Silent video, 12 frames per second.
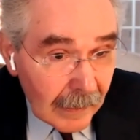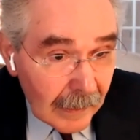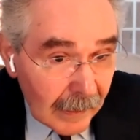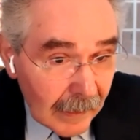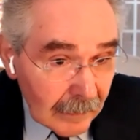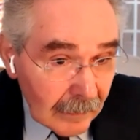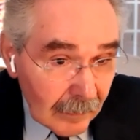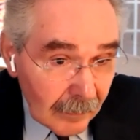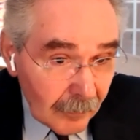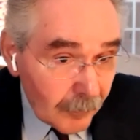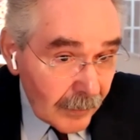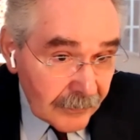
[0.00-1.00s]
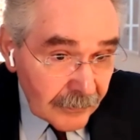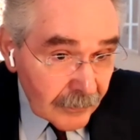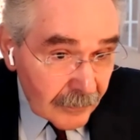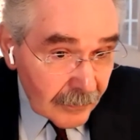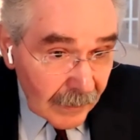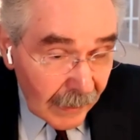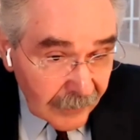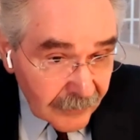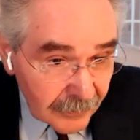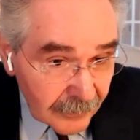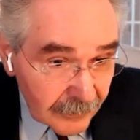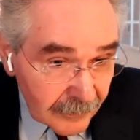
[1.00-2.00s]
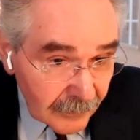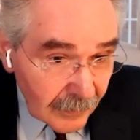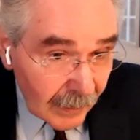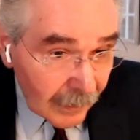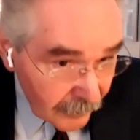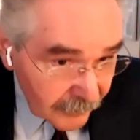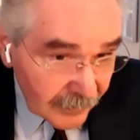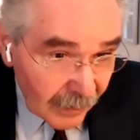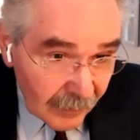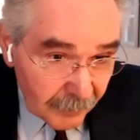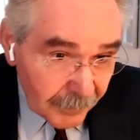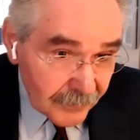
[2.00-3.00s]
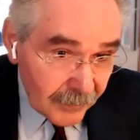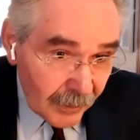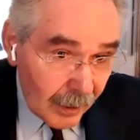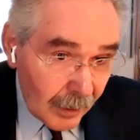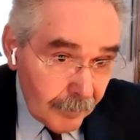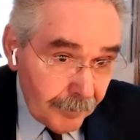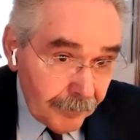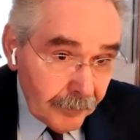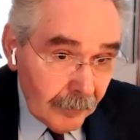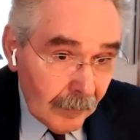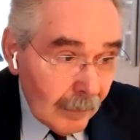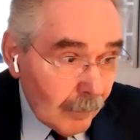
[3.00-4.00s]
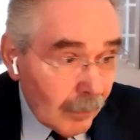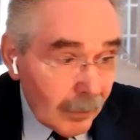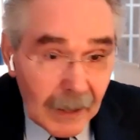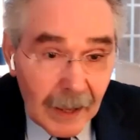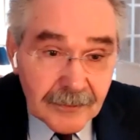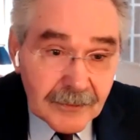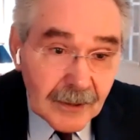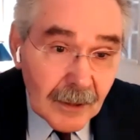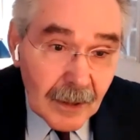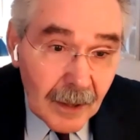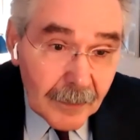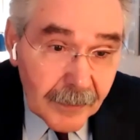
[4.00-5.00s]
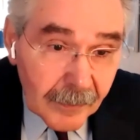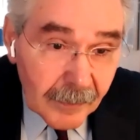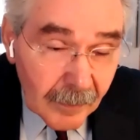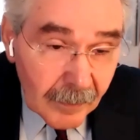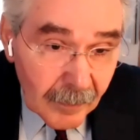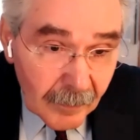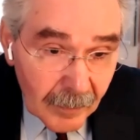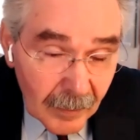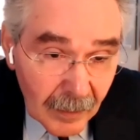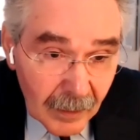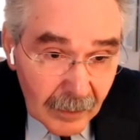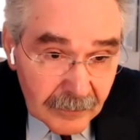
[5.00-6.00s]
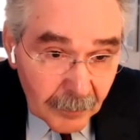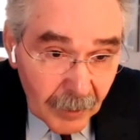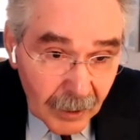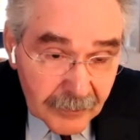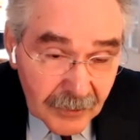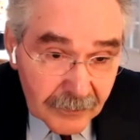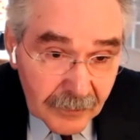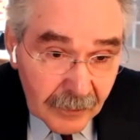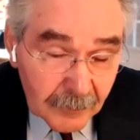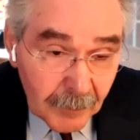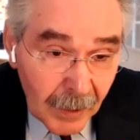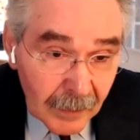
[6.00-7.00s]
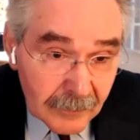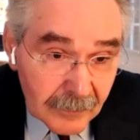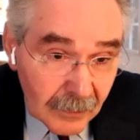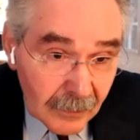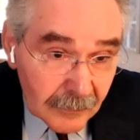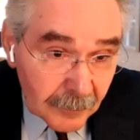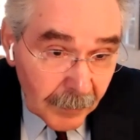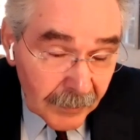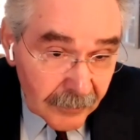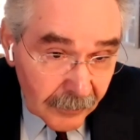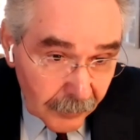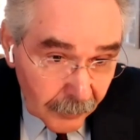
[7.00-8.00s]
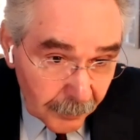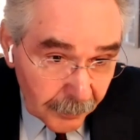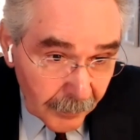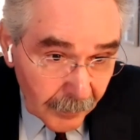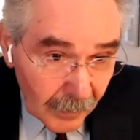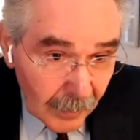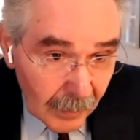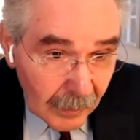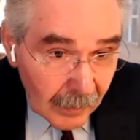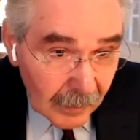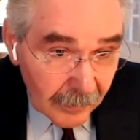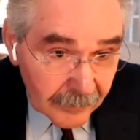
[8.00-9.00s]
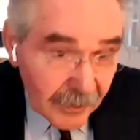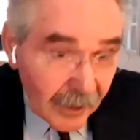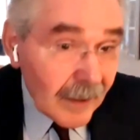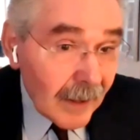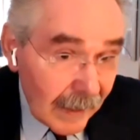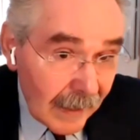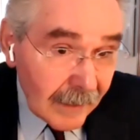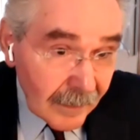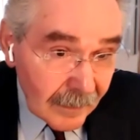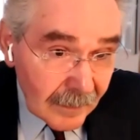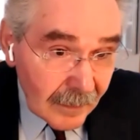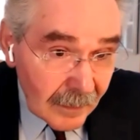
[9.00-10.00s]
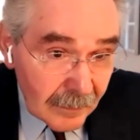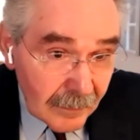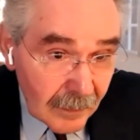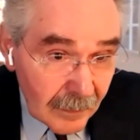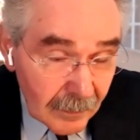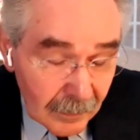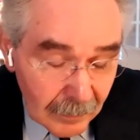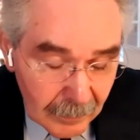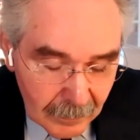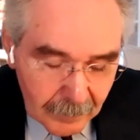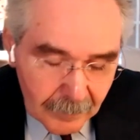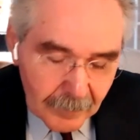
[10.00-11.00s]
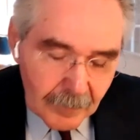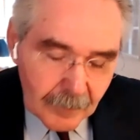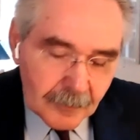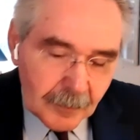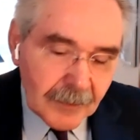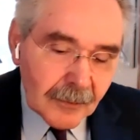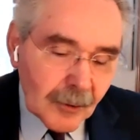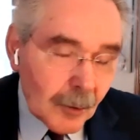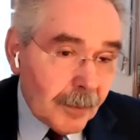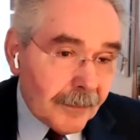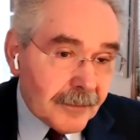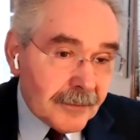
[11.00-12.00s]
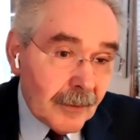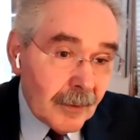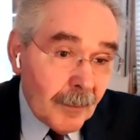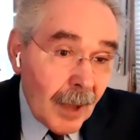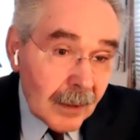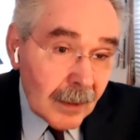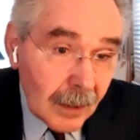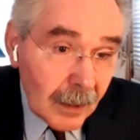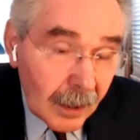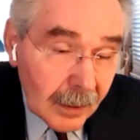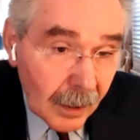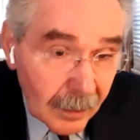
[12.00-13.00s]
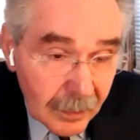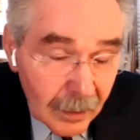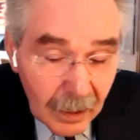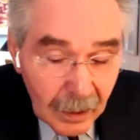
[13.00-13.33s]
in recent elections in the state of Punjab, last year, I think, Simranjit Singh Mann's little splinter group, the Sada-e, the splinter group of the Shiromani Akali Dal.